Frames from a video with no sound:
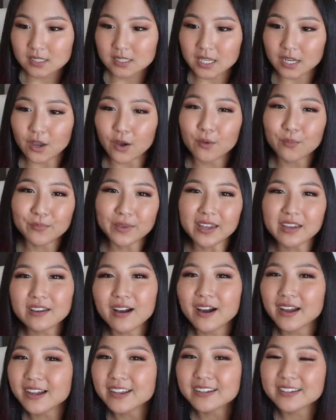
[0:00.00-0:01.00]
say, oh my
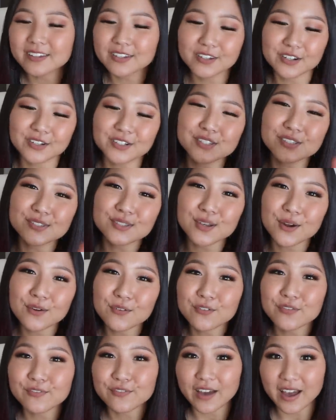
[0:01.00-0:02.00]
God, you're so
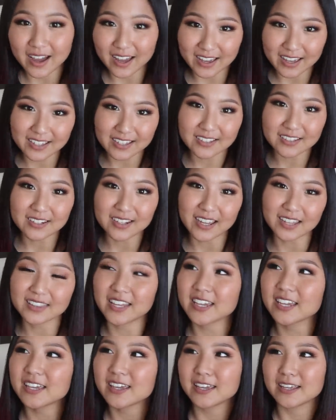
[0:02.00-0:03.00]
fat, and
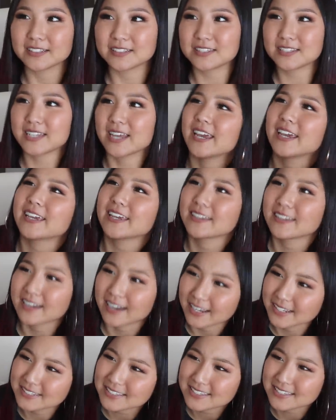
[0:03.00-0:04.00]
like it's taken
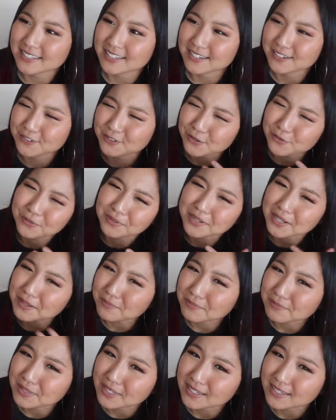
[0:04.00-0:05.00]
nicely, you know what I
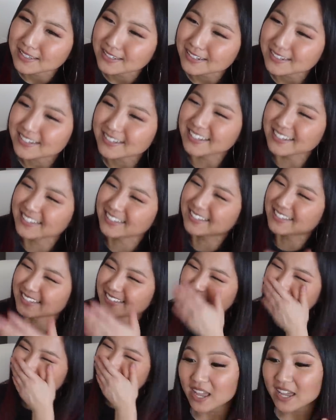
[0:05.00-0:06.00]
mean? And
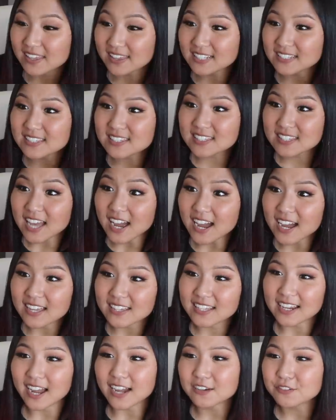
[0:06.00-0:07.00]
that's sad.
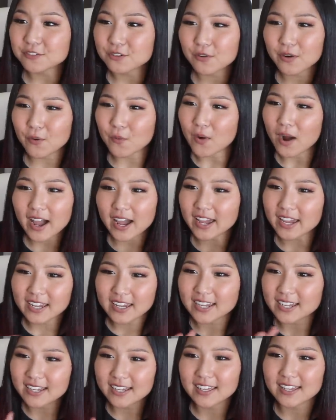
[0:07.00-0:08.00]
Like I don't know
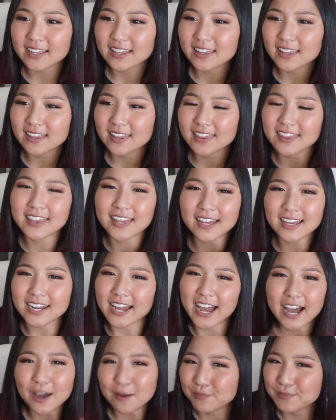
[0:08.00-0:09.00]
why that
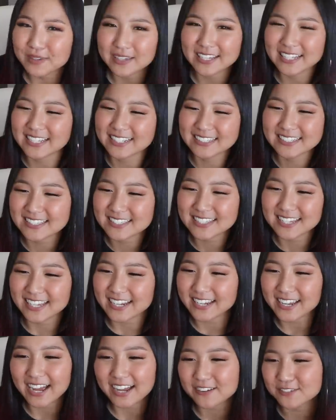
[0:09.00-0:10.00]
happens.
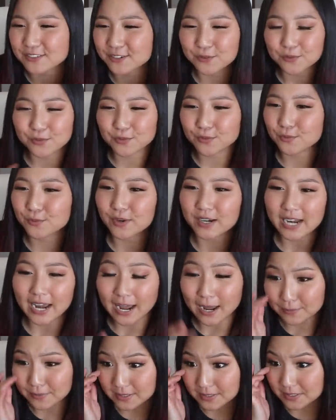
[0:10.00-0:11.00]
Like I don't know what
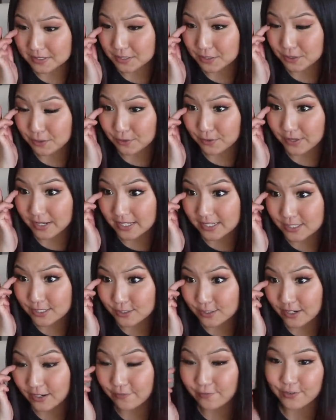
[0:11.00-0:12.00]
happened through
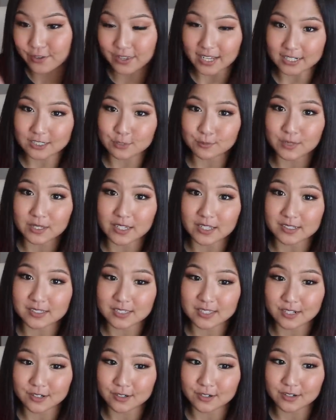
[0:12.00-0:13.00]
history for that to be
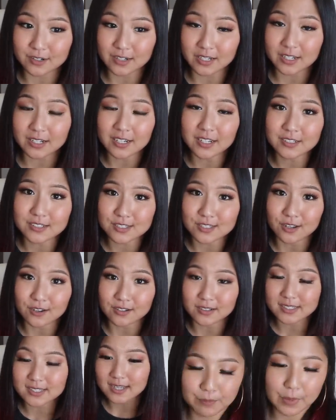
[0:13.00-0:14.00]
considered an
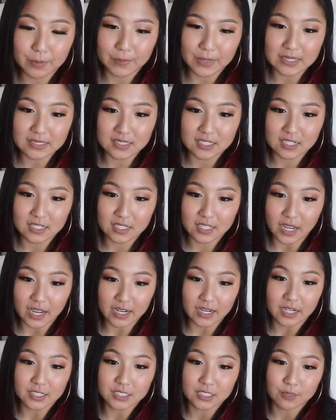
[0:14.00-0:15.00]
insult. But basically I
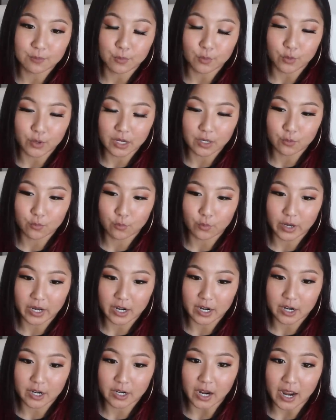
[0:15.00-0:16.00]
got to the point
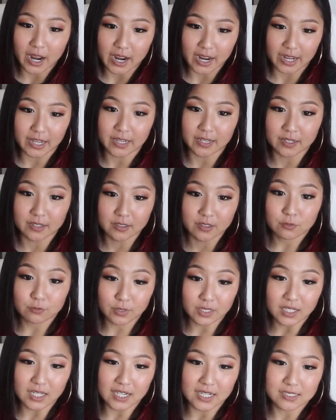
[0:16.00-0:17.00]
where I
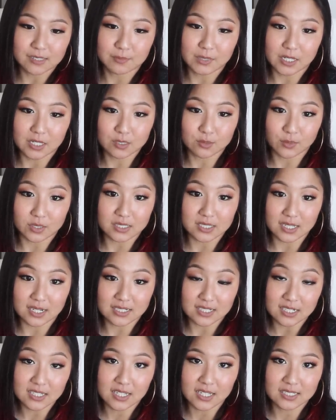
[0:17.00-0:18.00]
realized, because once I
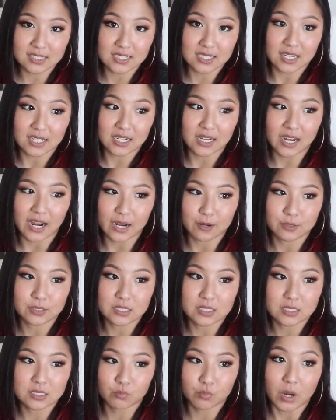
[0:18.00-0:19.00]
did get skinny, I
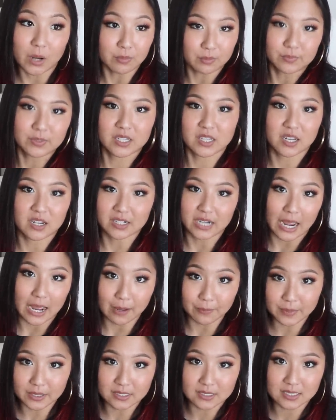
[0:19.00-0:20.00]
was probably the
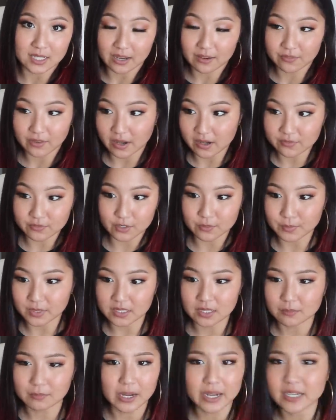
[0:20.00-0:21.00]
unhappiest I've ever been
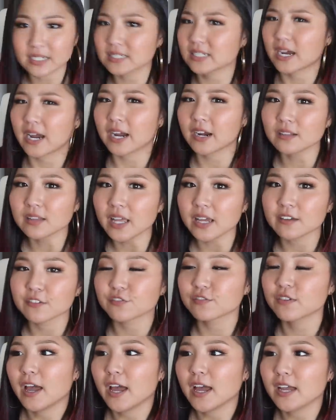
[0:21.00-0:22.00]
in my entire
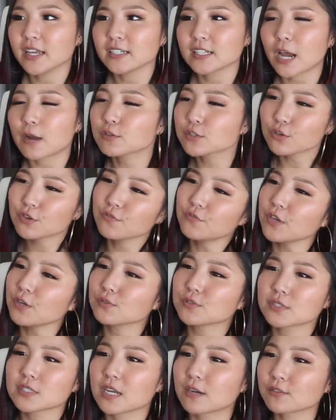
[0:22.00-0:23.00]
life. And I was so
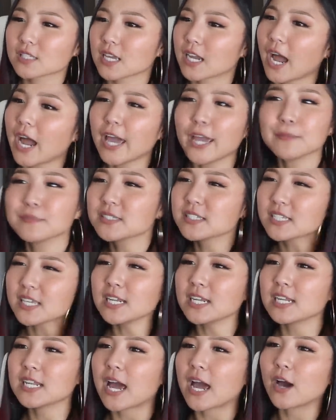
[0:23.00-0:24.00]
confused. I was like, I'm
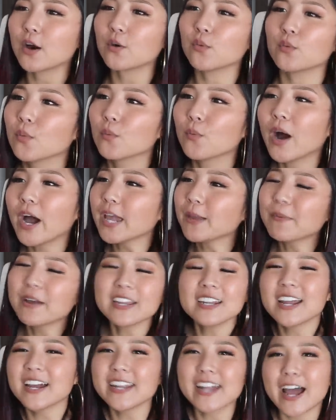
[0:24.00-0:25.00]
skinny now, why am
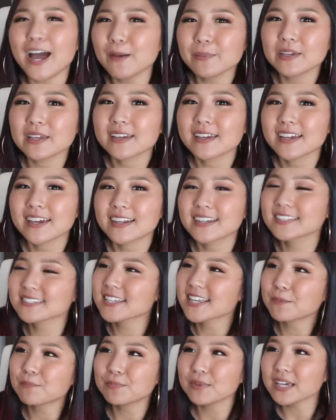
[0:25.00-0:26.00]
I not happy? And it's
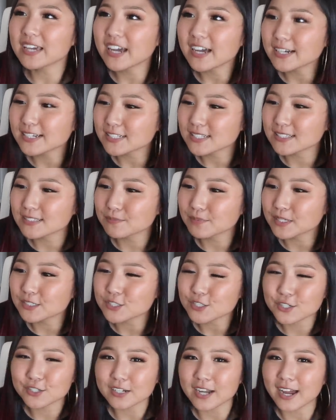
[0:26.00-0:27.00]
like, because
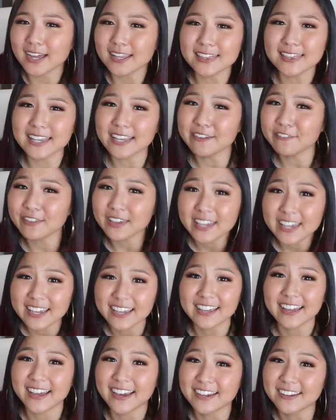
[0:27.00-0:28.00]
bitch, you're not
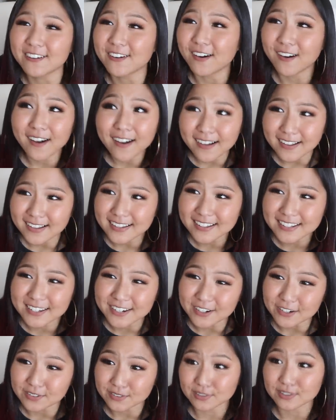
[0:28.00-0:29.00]
living at all.
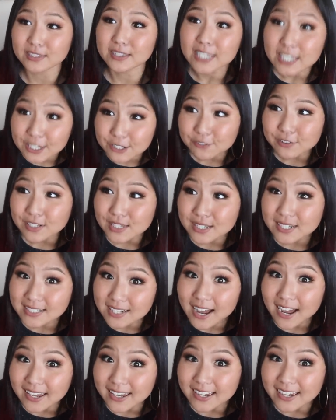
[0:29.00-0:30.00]
You're literally
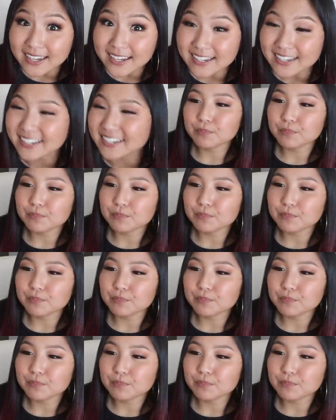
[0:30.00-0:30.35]
dying.